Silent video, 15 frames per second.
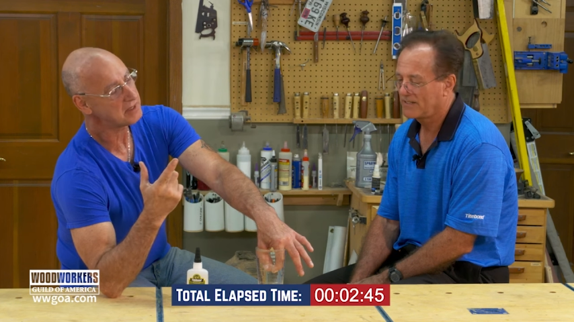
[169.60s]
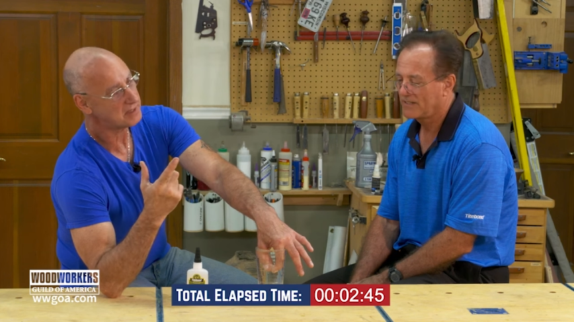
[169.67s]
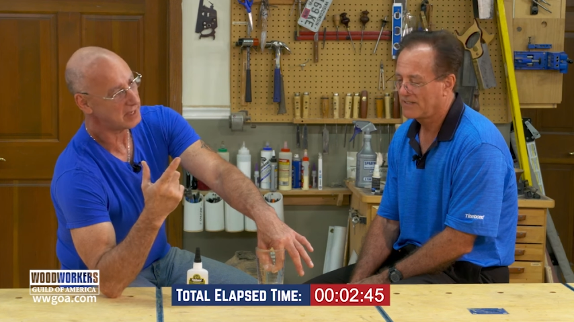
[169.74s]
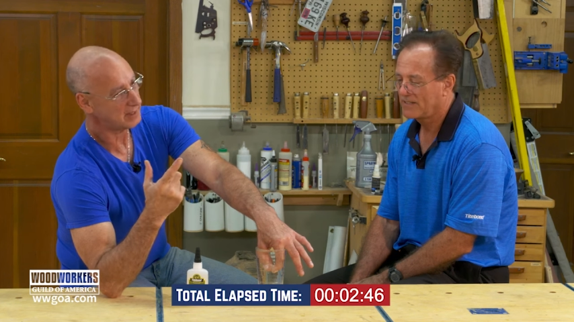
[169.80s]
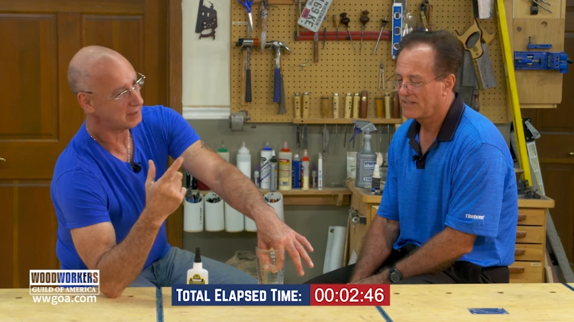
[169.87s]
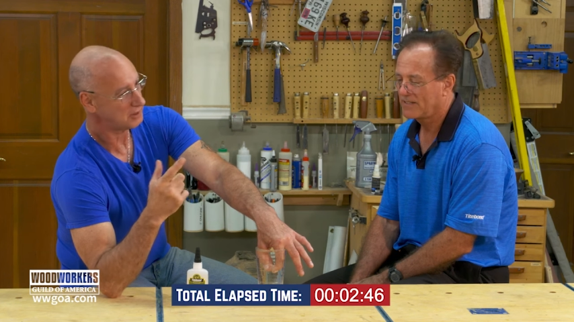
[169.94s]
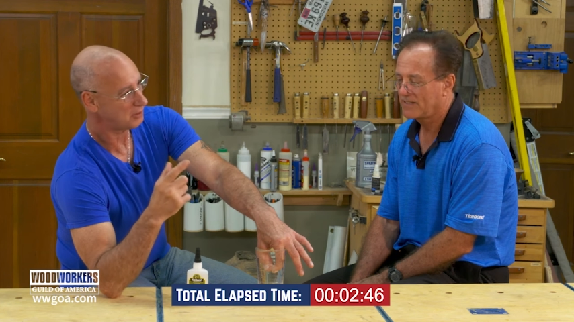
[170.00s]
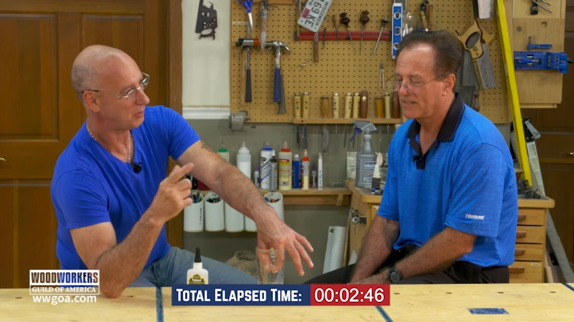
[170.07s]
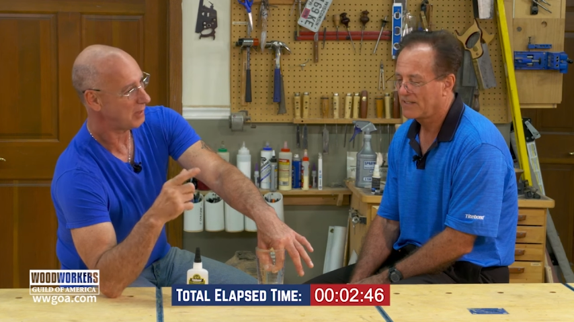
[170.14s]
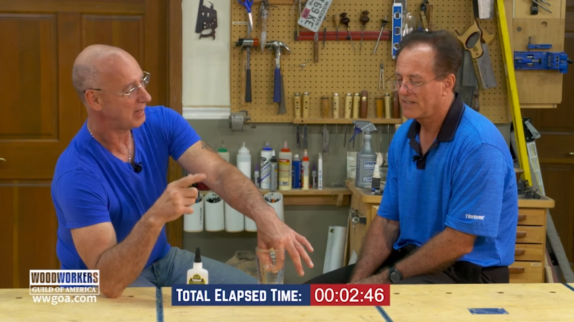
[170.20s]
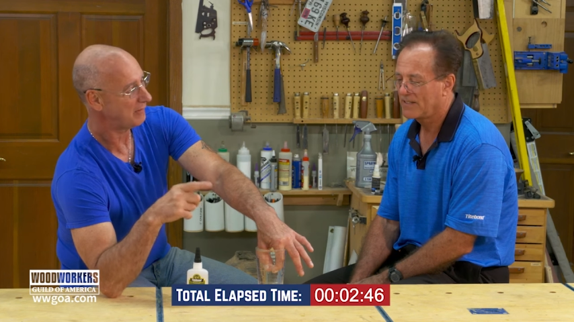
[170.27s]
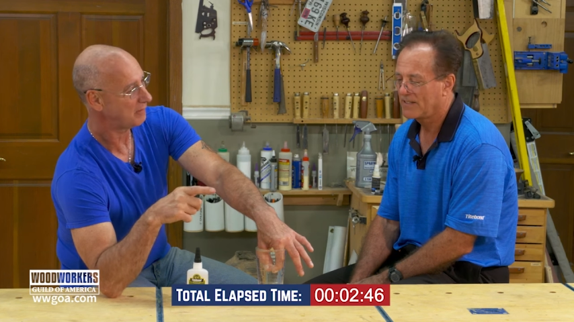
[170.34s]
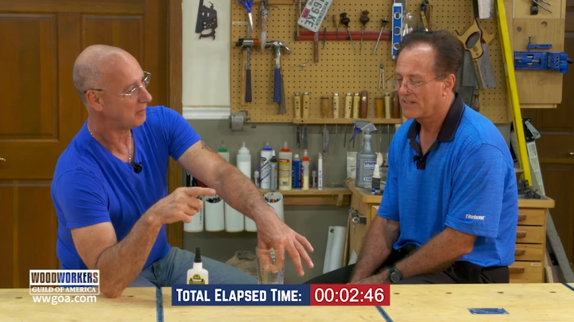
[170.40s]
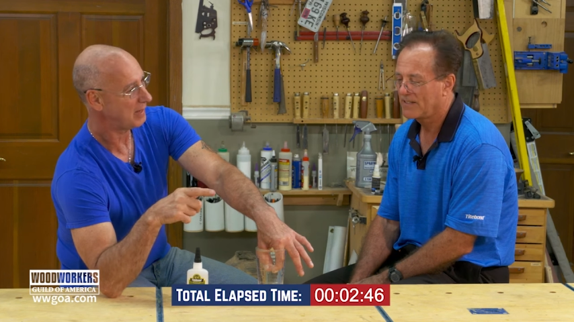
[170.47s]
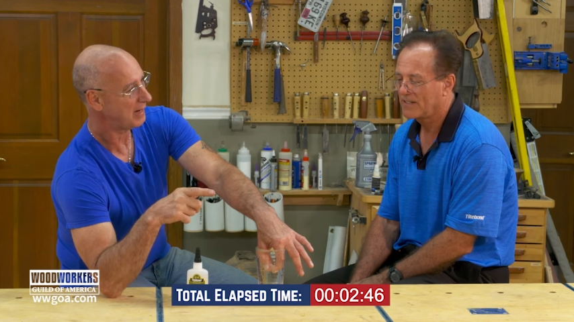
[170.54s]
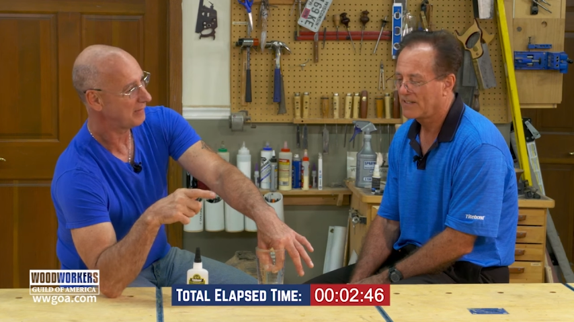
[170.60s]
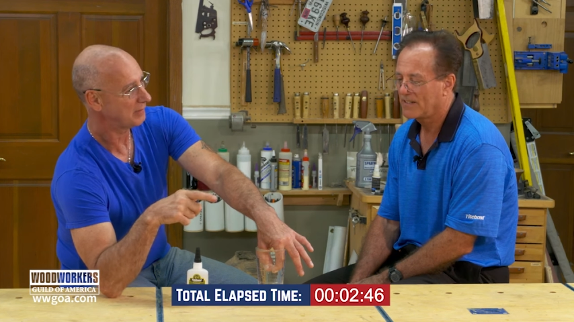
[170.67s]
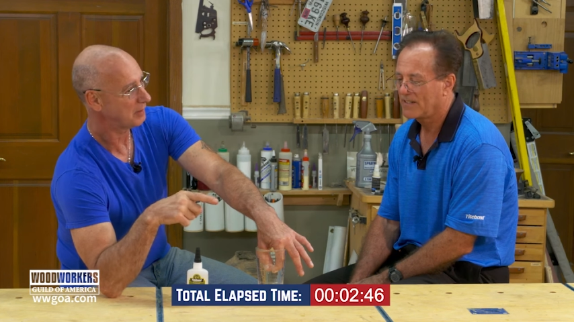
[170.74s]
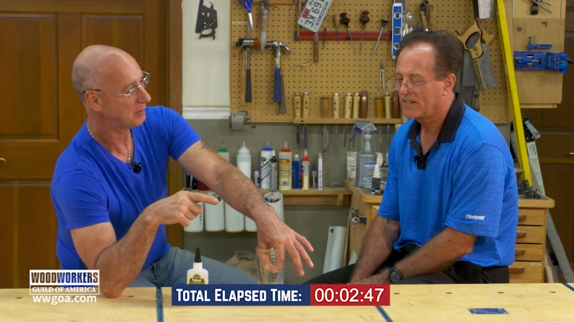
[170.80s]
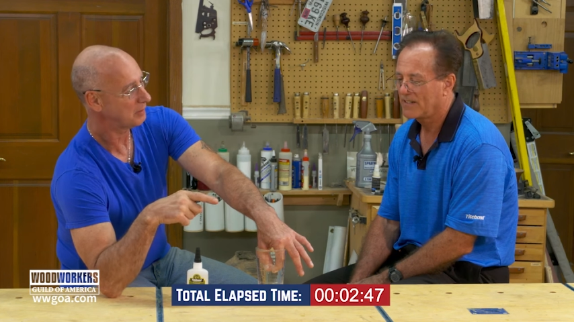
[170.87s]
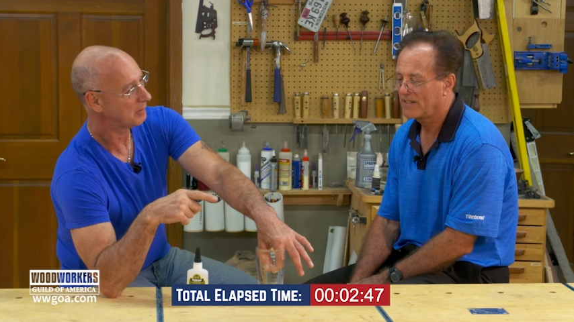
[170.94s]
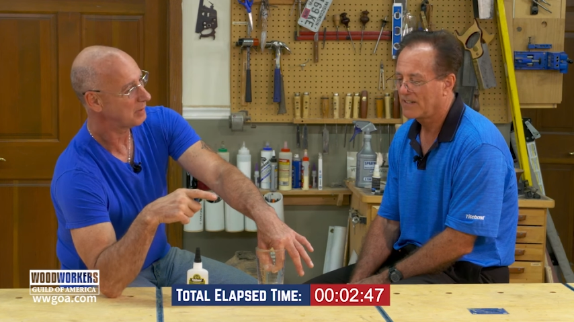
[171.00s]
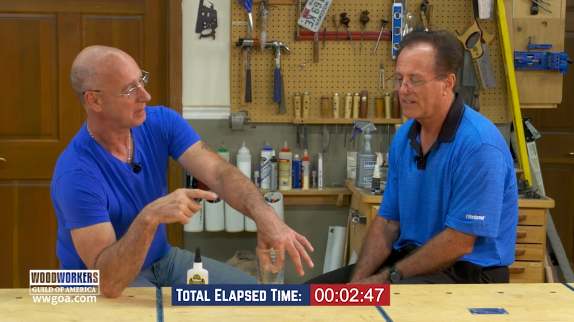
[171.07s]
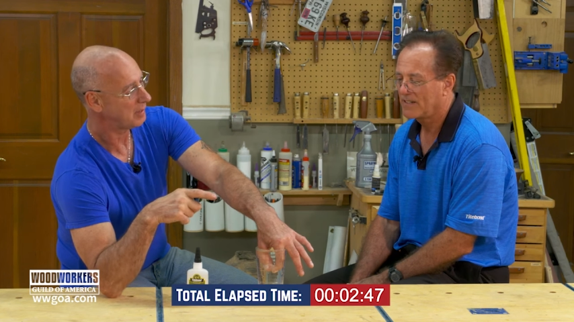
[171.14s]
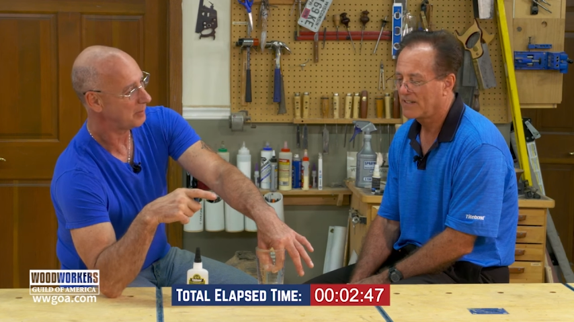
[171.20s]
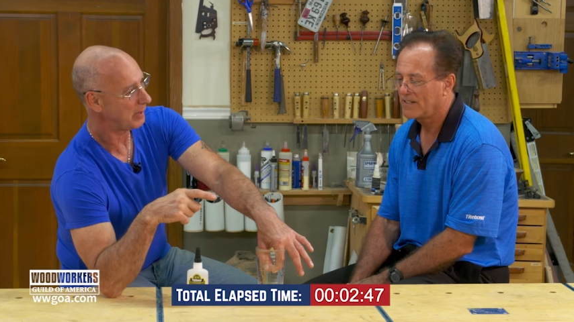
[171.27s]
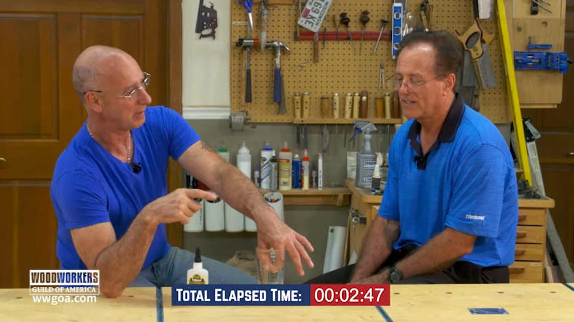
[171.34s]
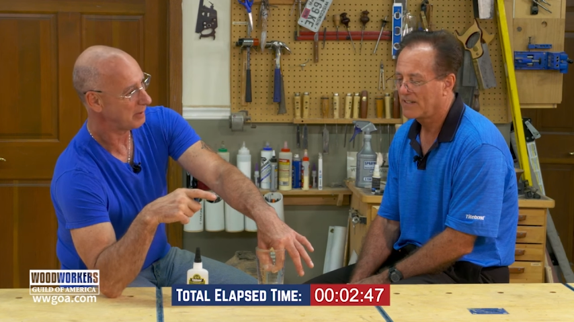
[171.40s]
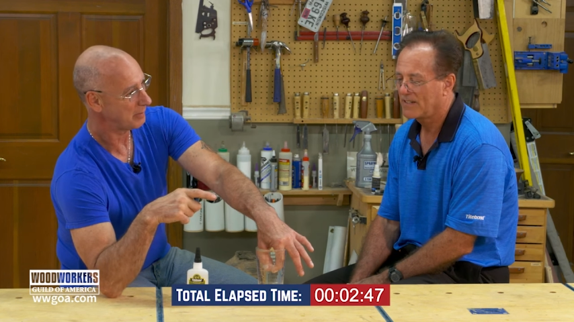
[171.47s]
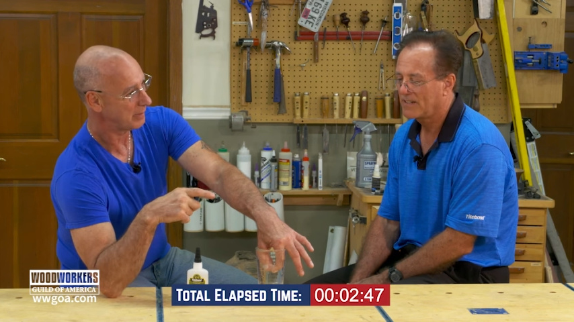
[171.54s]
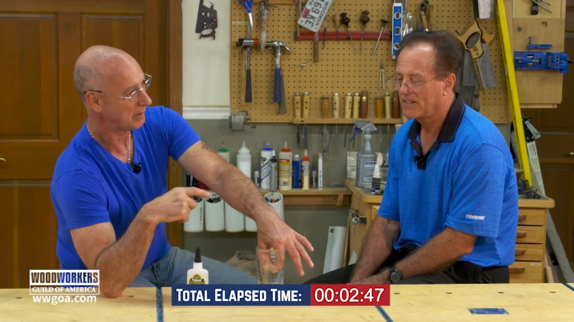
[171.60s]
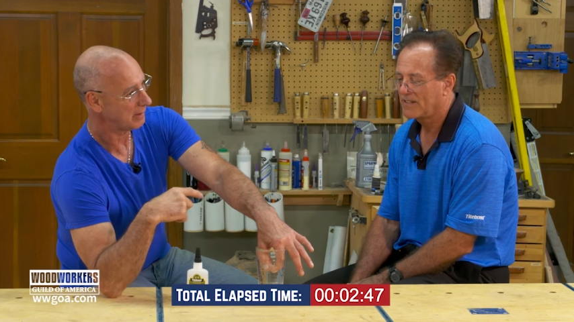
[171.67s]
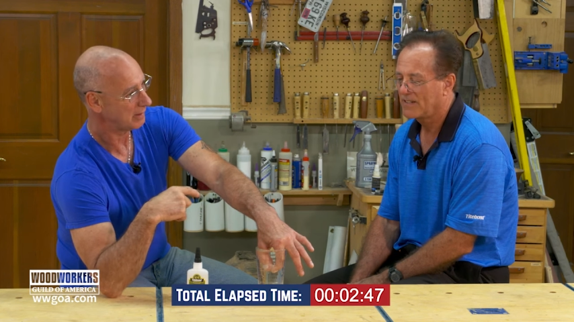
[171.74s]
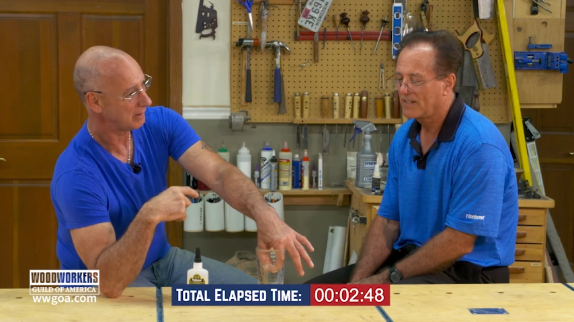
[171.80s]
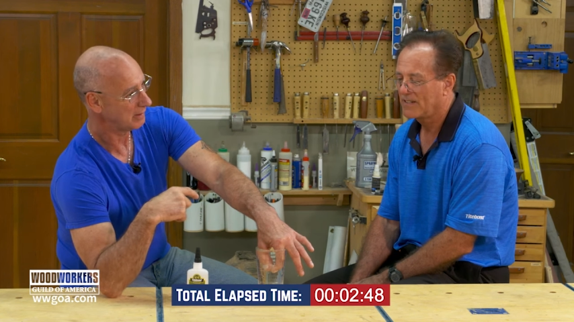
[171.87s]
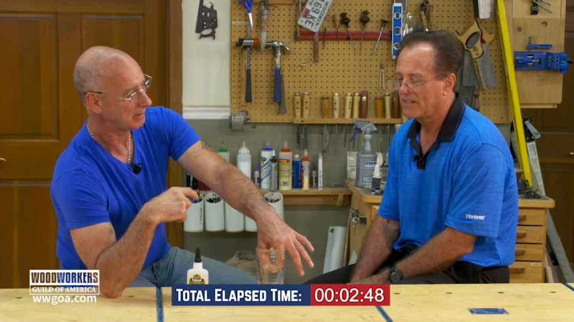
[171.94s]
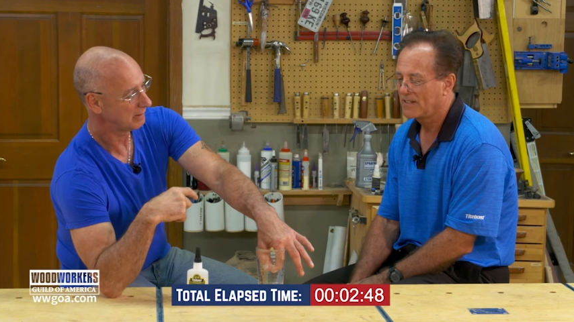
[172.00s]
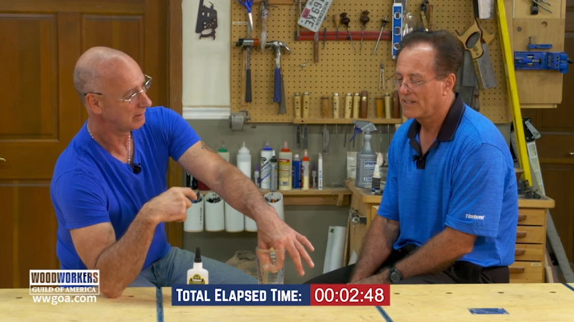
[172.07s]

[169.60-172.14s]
Speaker 1: seconds away from having them apart apart.